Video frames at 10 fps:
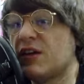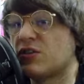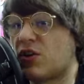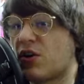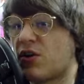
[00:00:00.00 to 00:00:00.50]

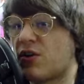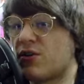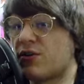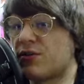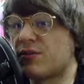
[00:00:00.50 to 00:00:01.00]

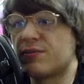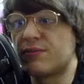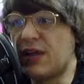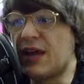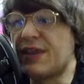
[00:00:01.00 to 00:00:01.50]
So
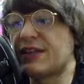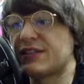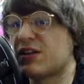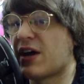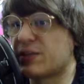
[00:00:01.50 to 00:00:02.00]
yeah, that's
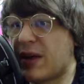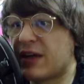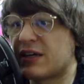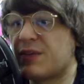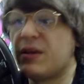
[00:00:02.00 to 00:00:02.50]
a nice
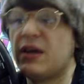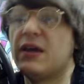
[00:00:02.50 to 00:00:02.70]
backup.